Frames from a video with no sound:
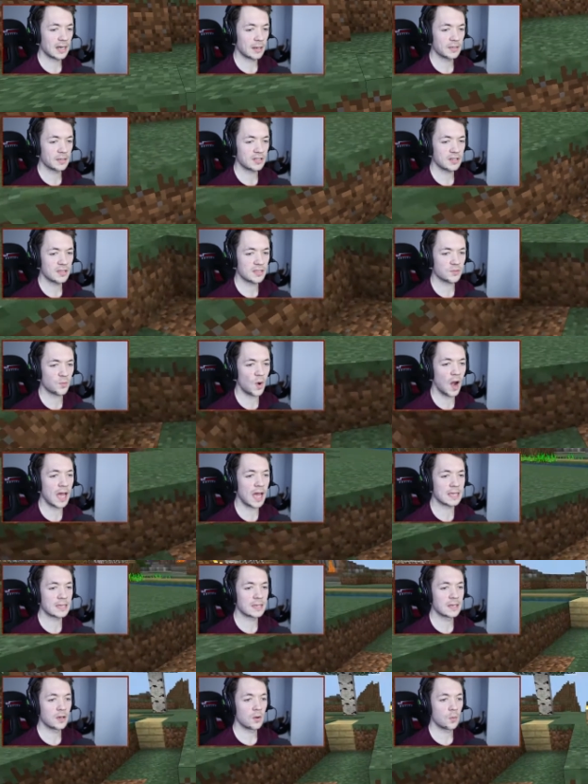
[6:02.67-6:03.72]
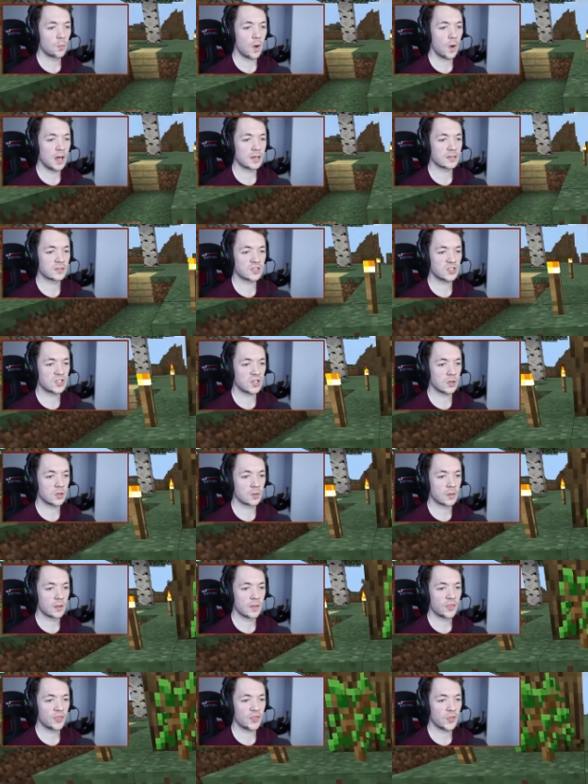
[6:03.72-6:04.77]
I'm going to do this right. One, two,
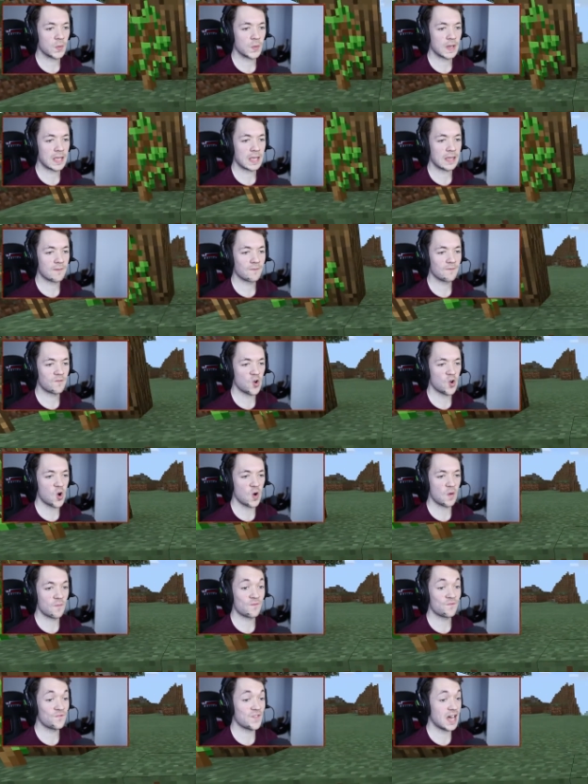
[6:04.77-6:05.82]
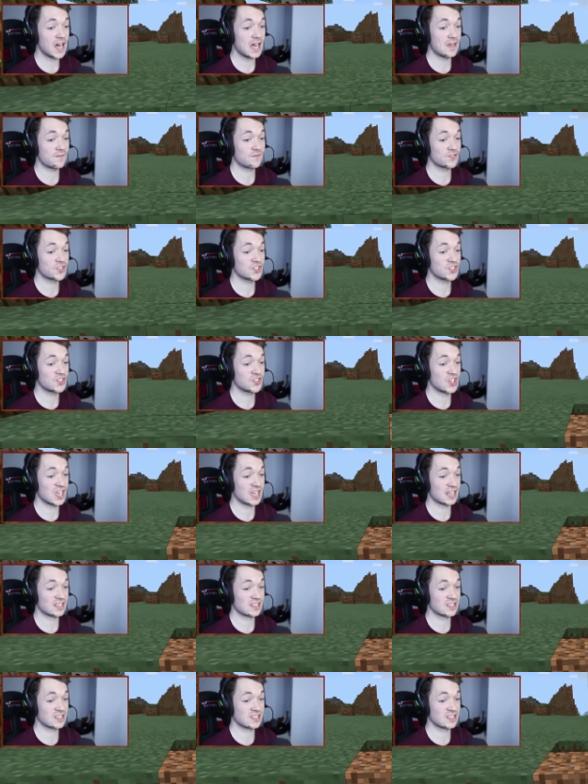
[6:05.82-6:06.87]
three, four, five,
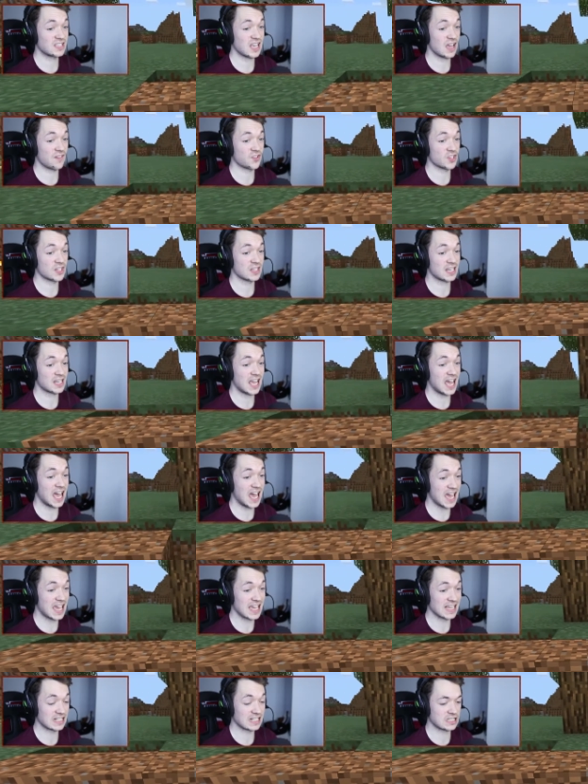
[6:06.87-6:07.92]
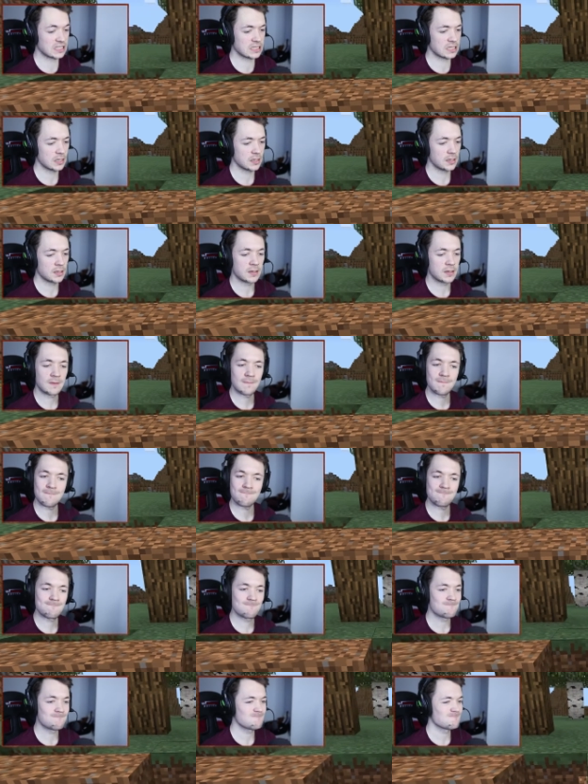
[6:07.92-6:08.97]
six, seven, eight.
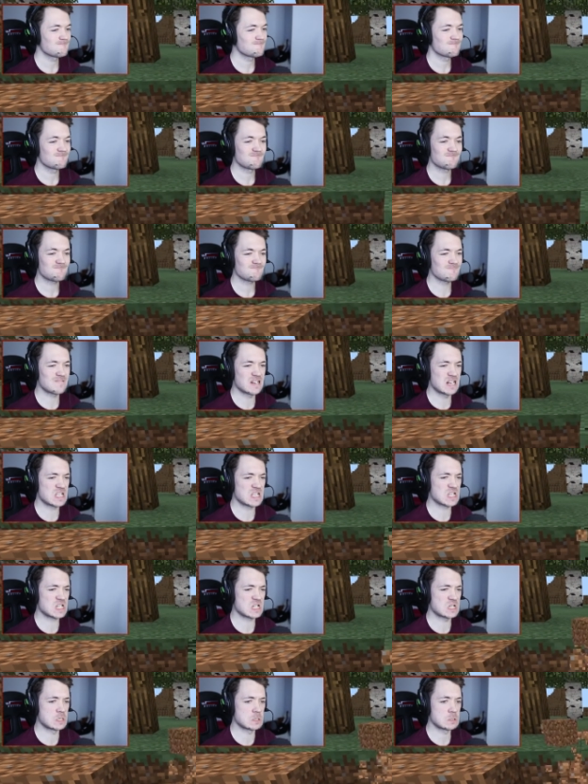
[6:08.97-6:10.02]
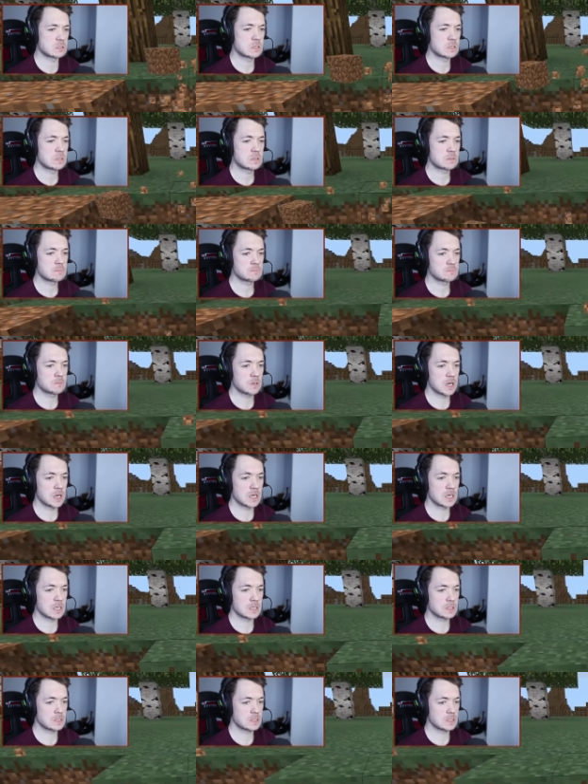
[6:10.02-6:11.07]
One, two.
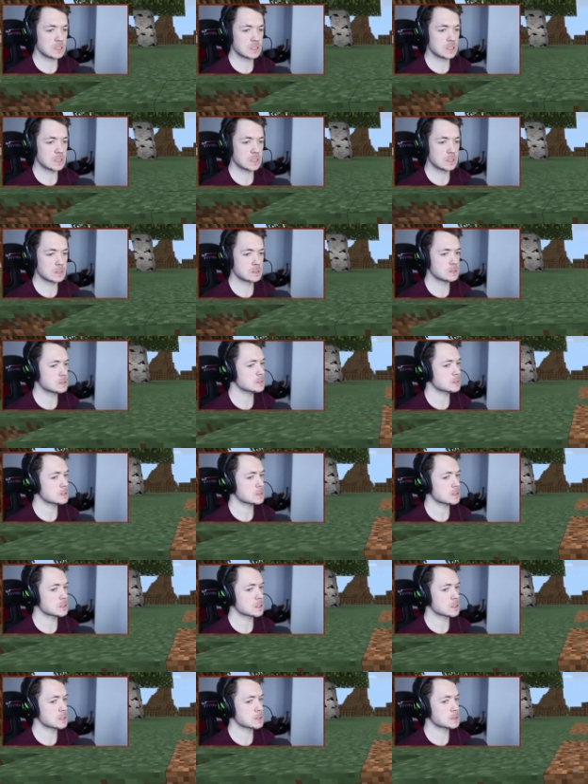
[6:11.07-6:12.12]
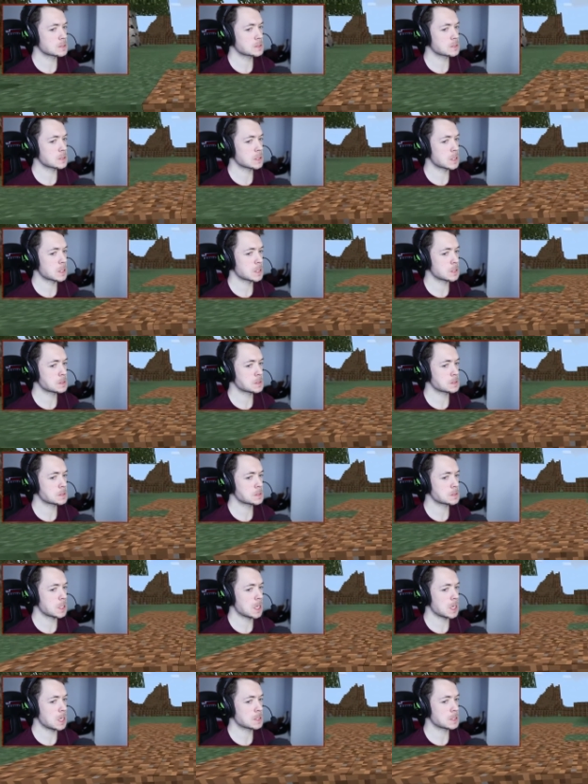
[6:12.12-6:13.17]
One, two, three, four,
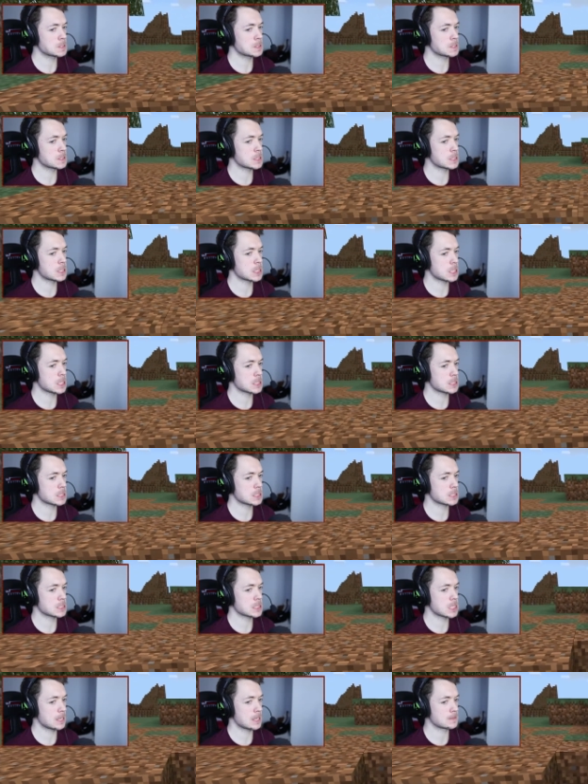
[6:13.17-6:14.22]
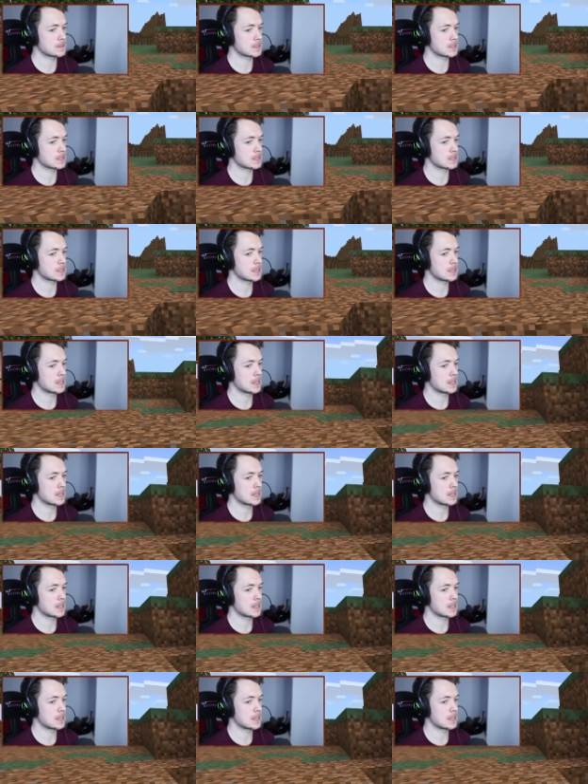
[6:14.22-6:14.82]
five, six, seven,